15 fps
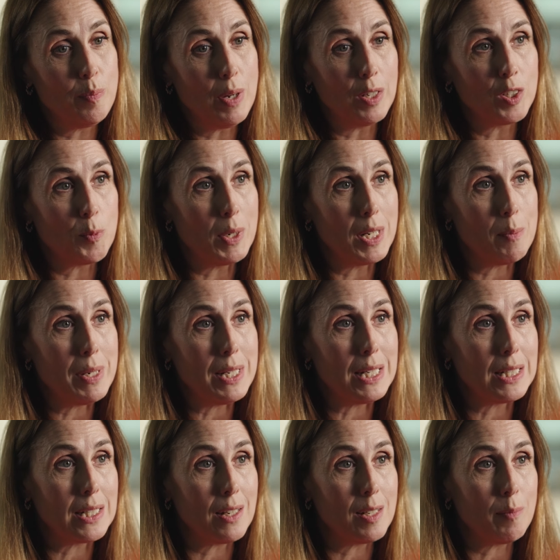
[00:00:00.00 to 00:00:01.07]
ultimately be
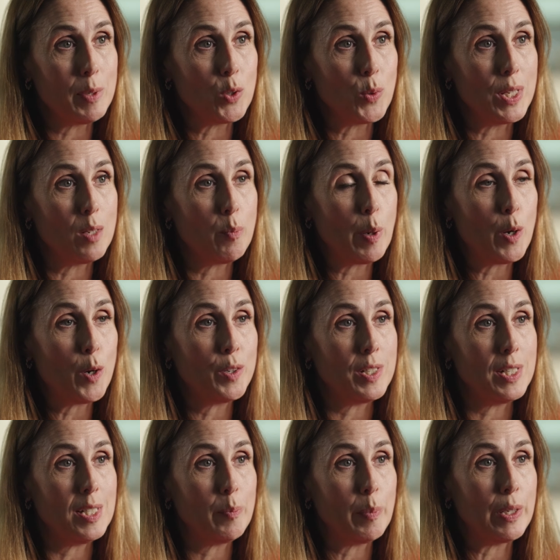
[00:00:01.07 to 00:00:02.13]
decided between the
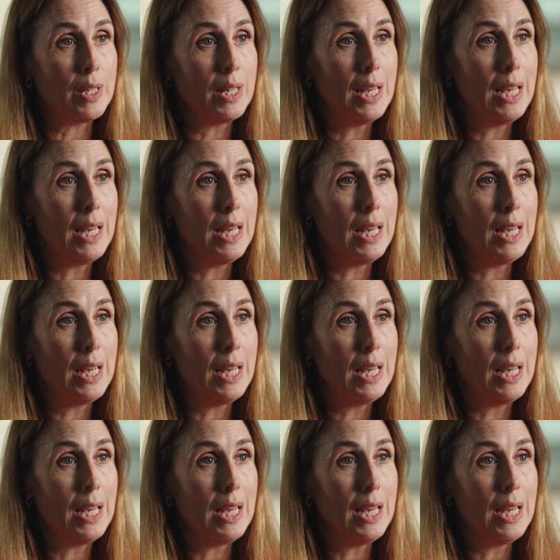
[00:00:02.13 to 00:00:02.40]
parties, but